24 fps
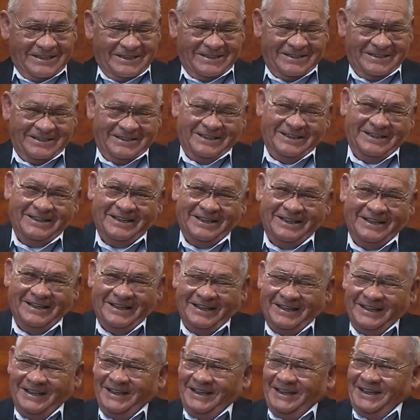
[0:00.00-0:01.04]
no, and when you
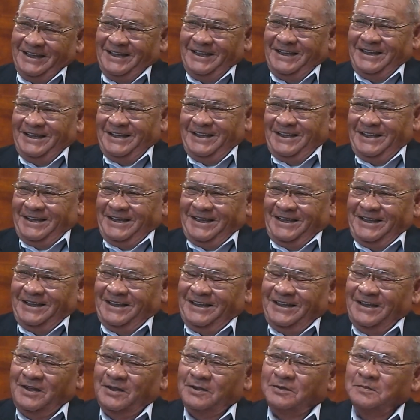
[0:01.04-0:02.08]
were a lay
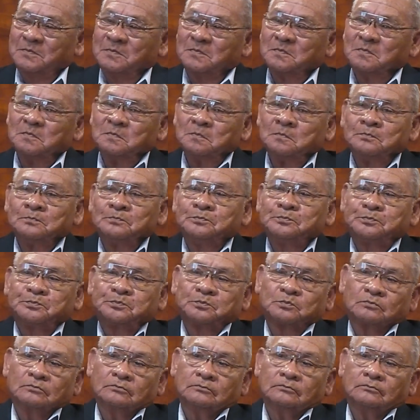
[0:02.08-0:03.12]
speaker, which which
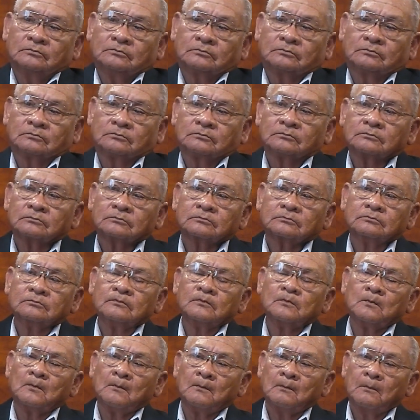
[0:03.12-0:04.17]
church
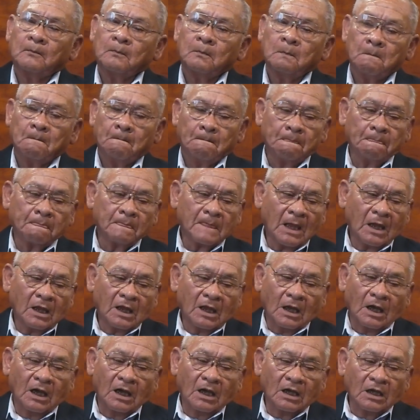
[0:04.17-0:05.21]
were you?
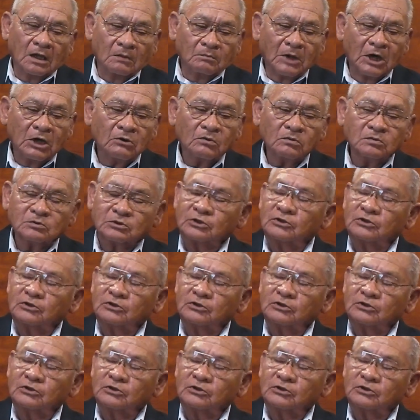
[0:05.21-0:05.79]
Um? My home